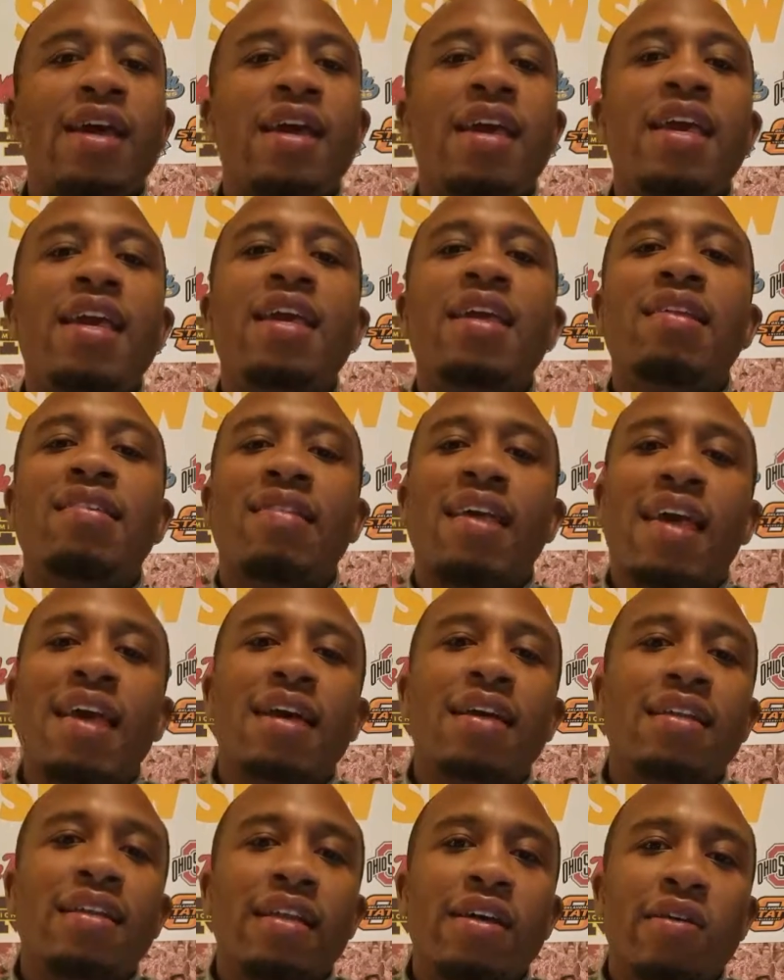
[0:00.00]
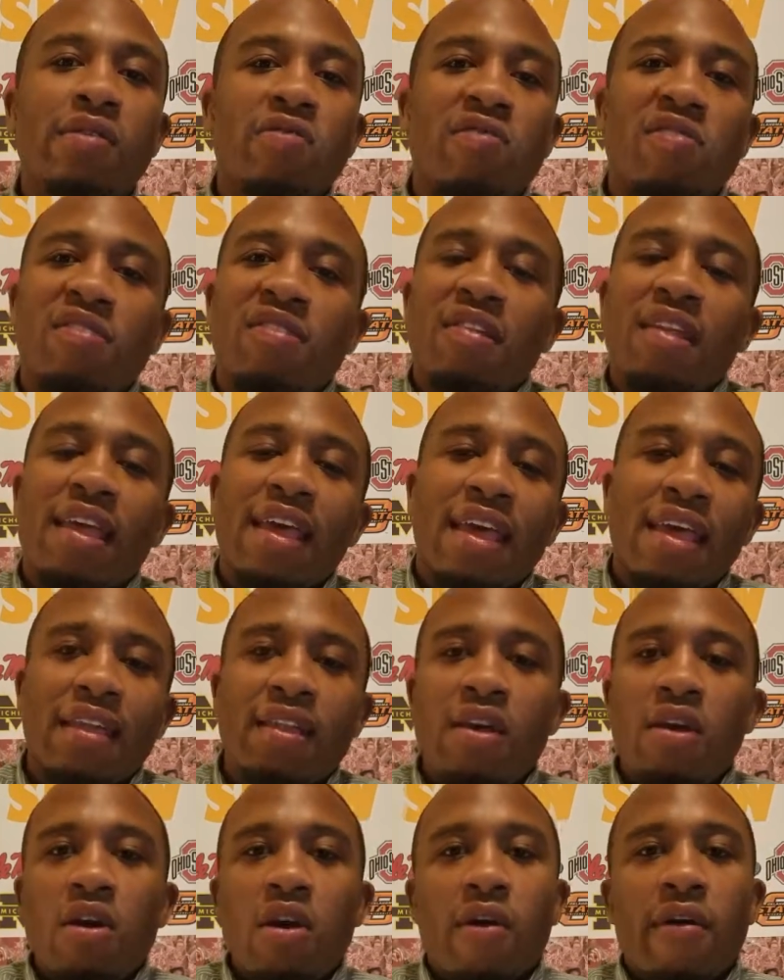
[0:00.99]
He could take a little
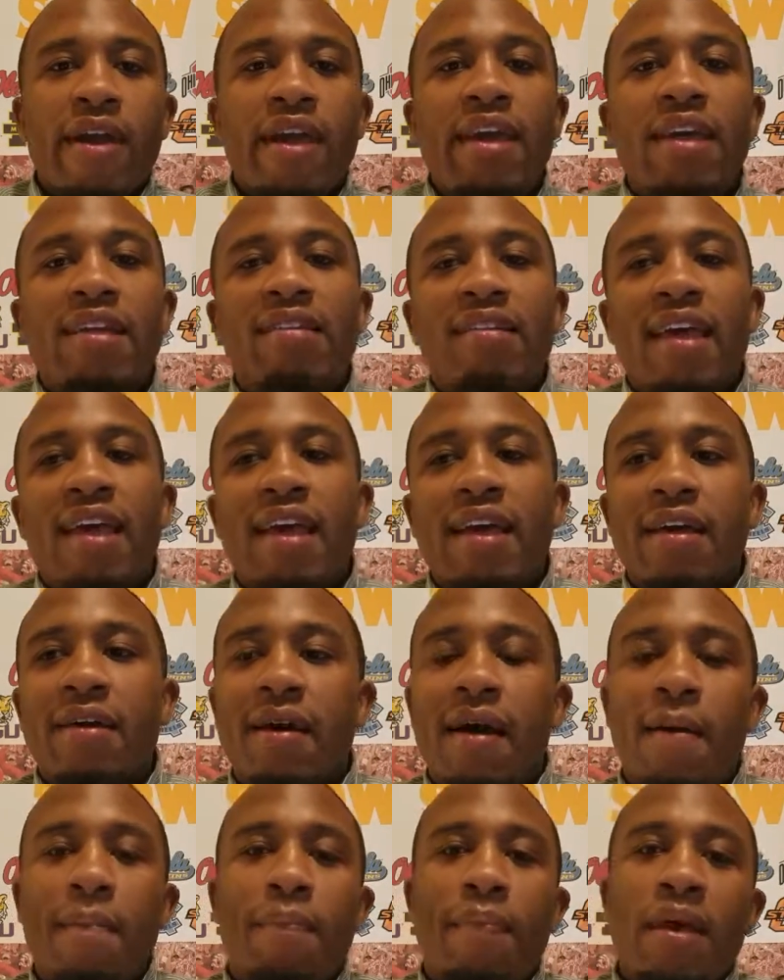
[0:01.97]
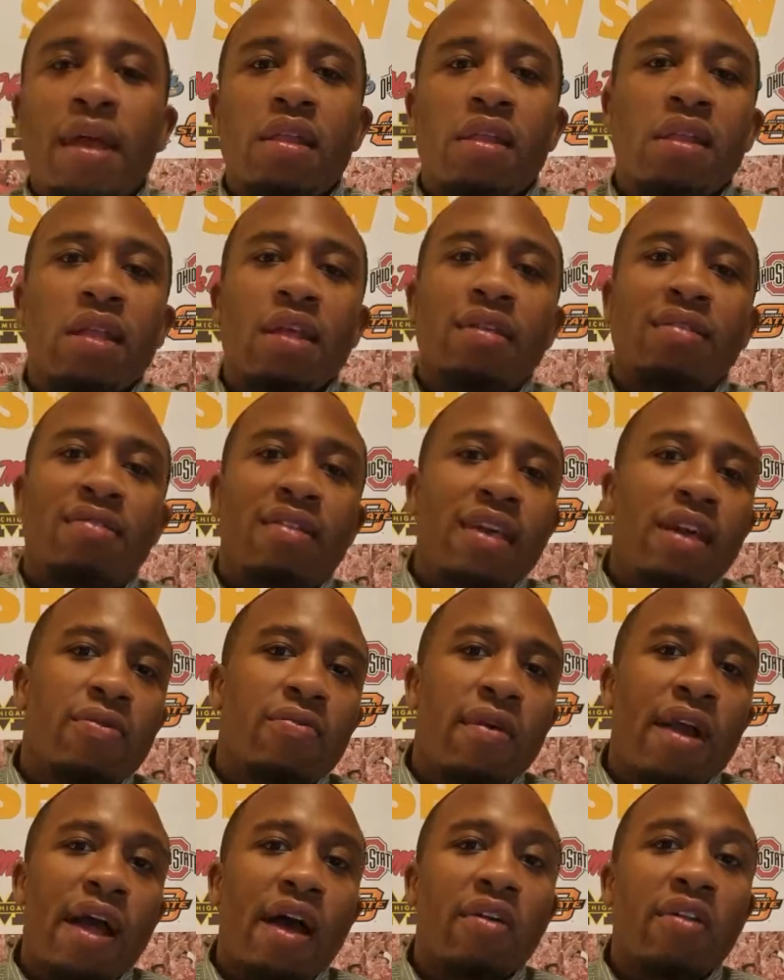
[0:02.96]
slant or he could take a basic dig
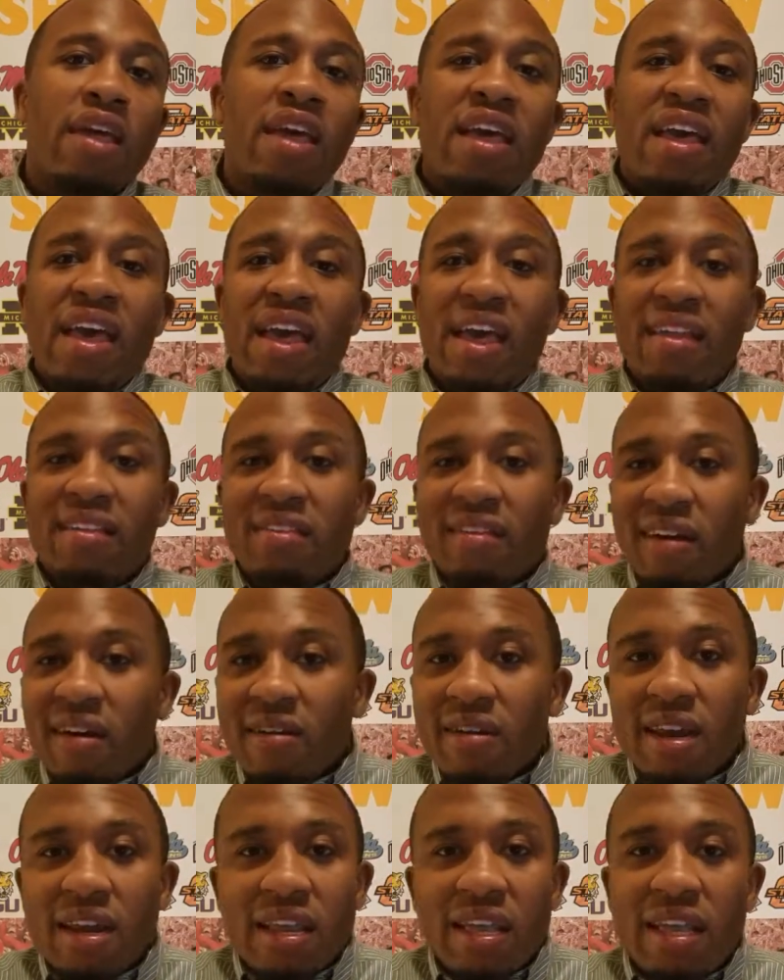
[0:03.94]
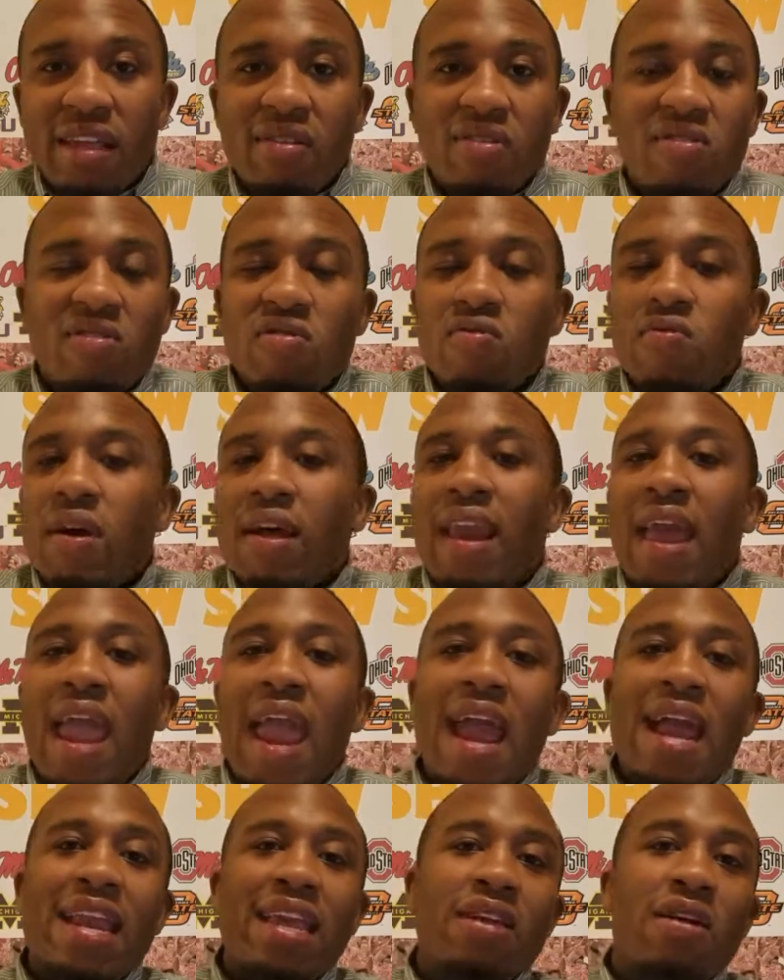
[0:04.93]
route and turn it into an
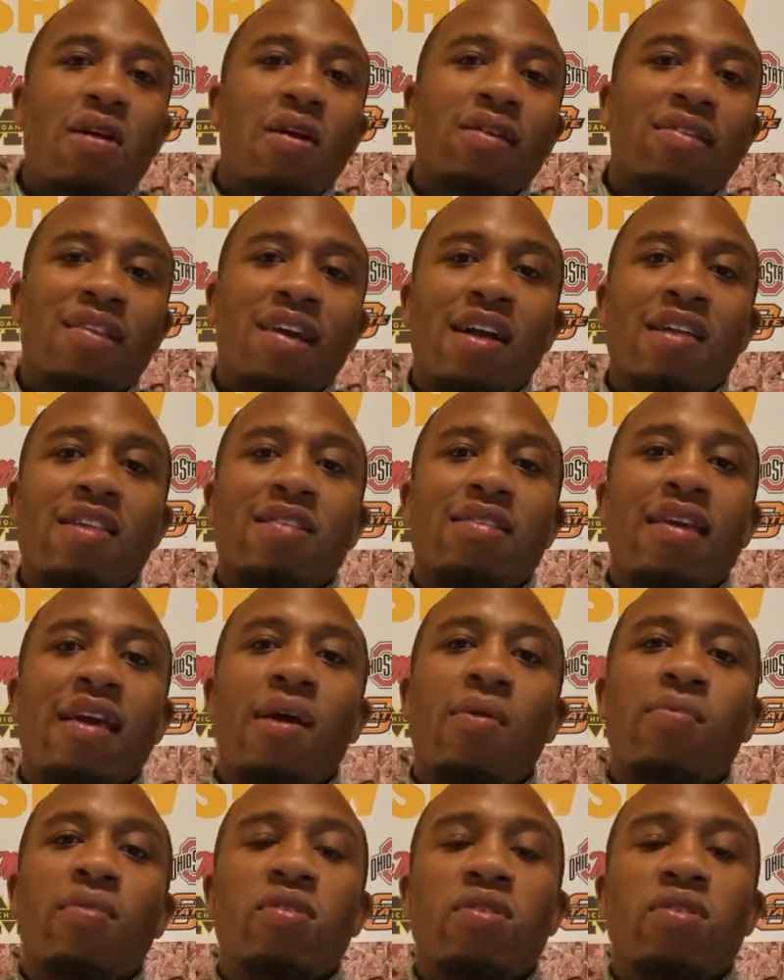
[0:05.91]
80-yard touchdown,